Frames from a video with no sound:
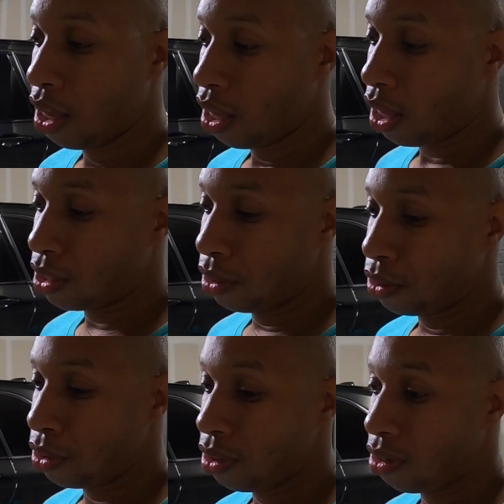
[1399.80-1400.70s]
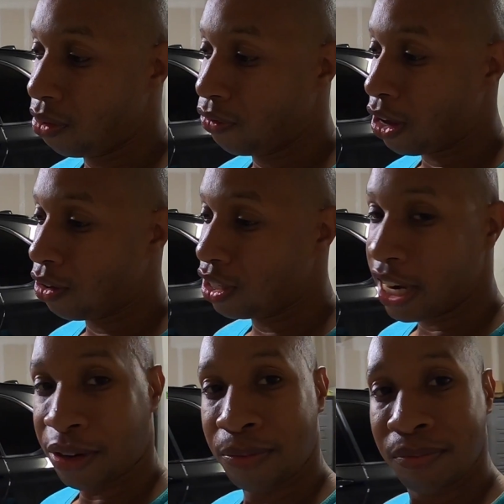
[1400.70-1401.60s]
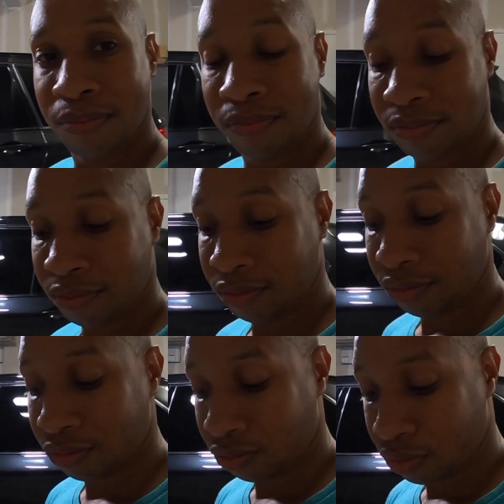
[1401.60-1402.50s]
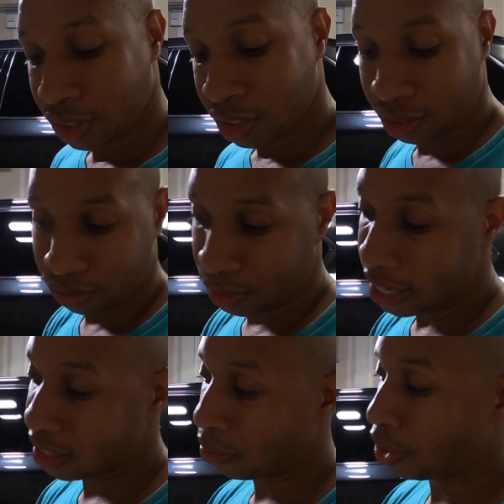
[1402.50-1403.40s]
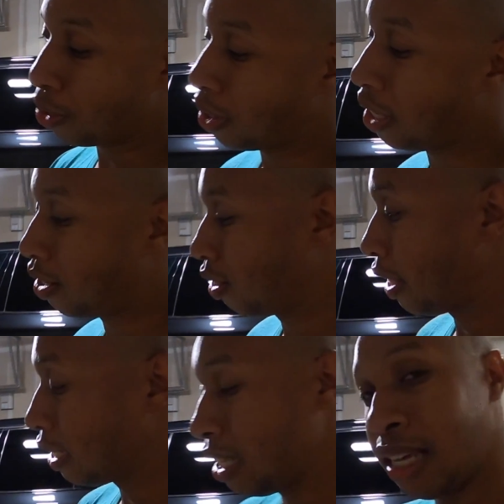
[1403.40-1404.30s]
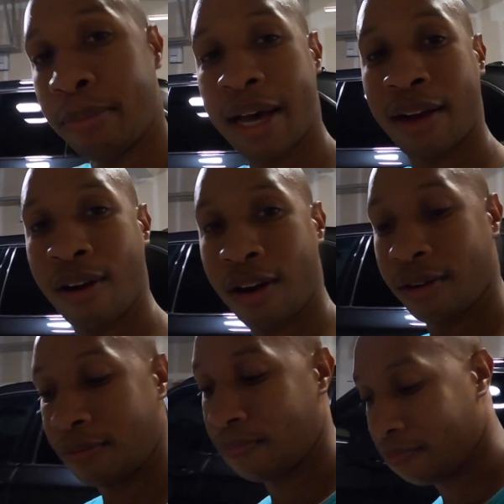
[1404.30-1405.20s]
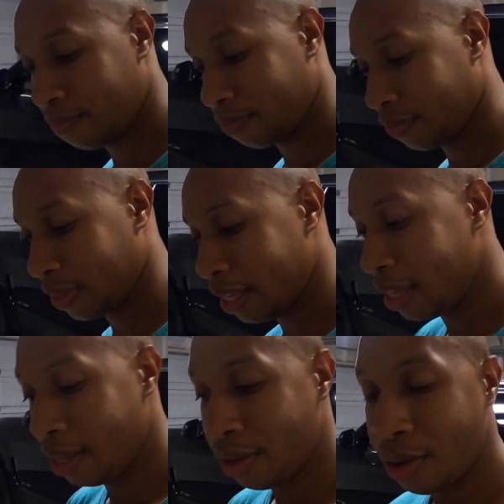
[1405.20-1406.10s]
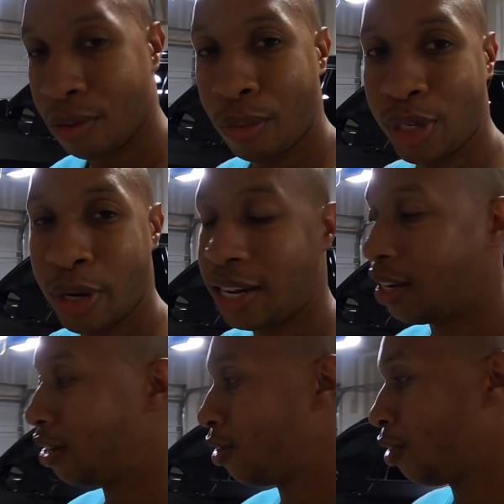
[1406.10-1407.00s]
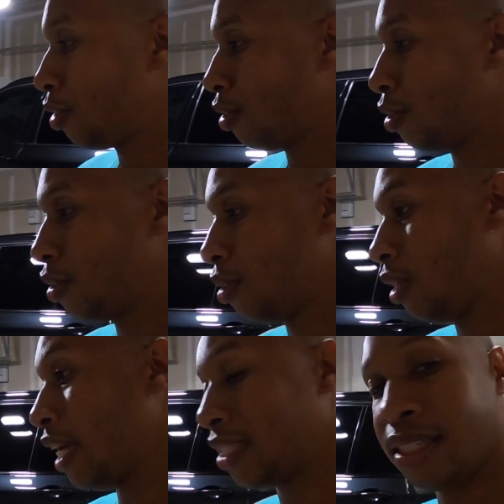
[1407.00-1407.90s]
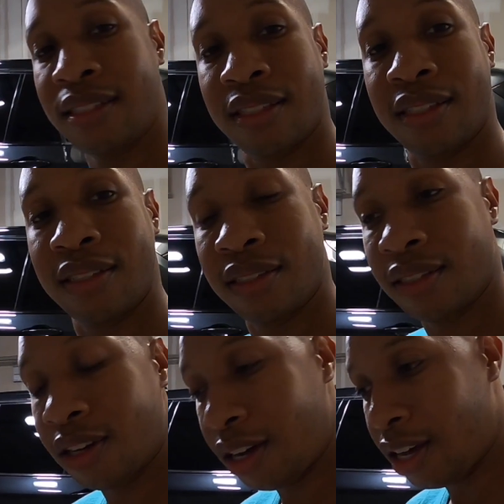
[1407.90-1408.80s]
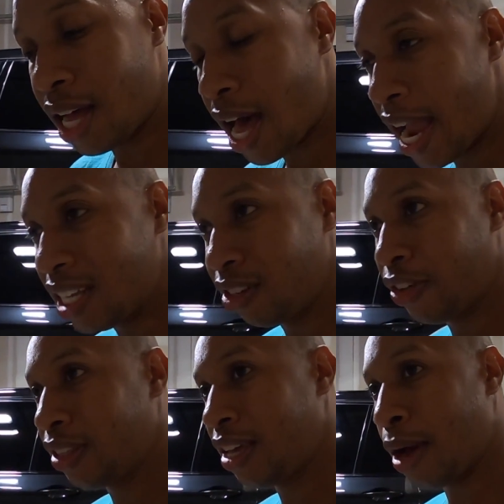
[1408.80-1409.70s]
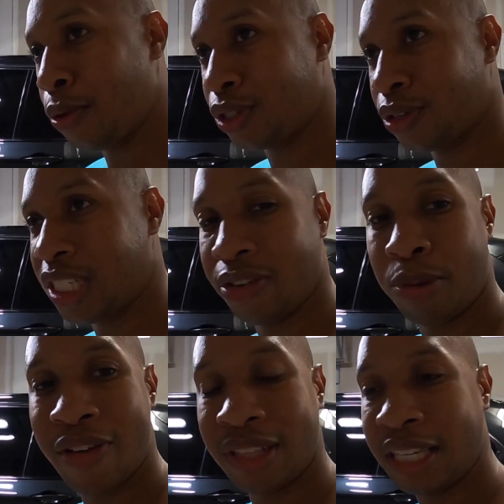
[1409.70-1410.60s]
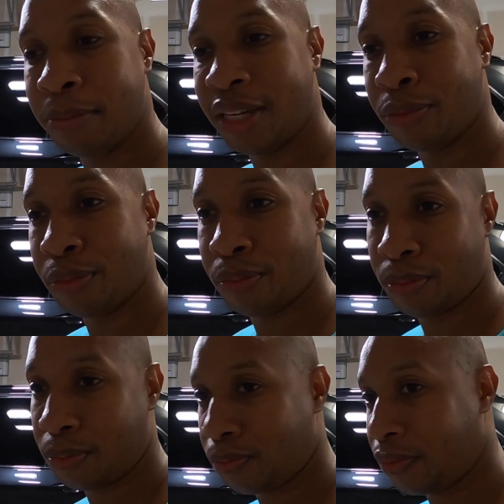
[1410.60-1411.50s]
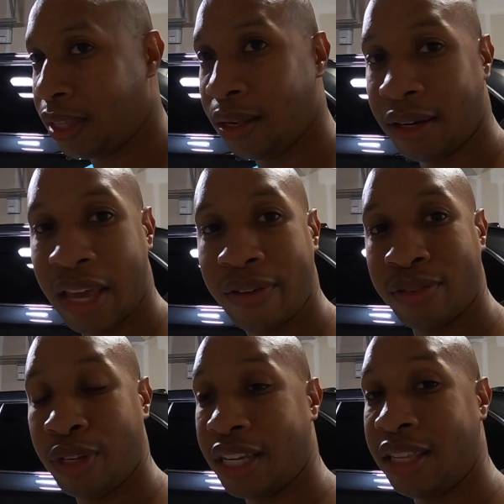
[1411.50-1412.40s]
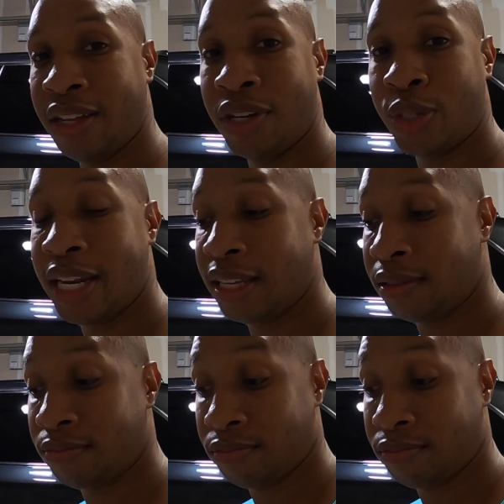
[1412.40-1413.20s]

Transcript: Also, too, if you follow the channel, just last thing I want to throw in here, Lexi did buy a car. We traded in her Lexus i350. I was going to sell her privately, but dealer gave us a really good deal on the trade-in.